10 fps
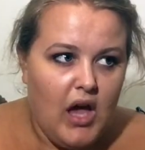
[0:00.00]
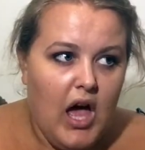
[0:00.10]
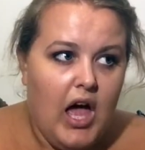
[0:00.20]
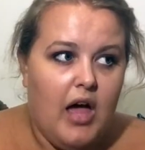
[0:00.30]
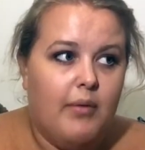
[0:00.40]

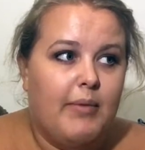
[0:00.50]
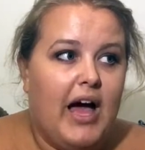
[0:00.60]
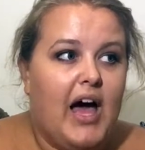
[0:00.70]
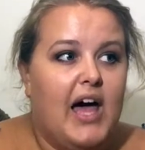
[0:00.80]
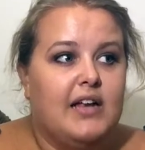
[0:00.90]

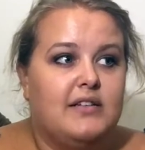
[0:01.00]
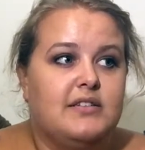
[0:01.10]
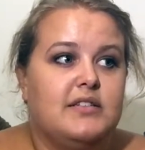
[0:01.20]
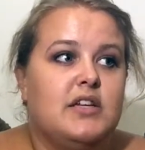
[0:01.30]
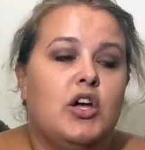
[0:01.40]

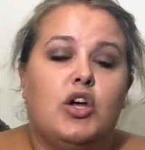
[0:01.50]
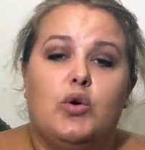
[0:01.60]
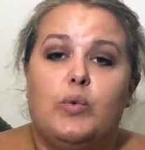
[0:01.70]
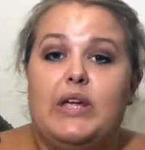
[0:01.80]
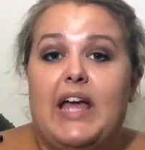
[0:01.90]
and
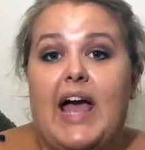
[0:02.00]
we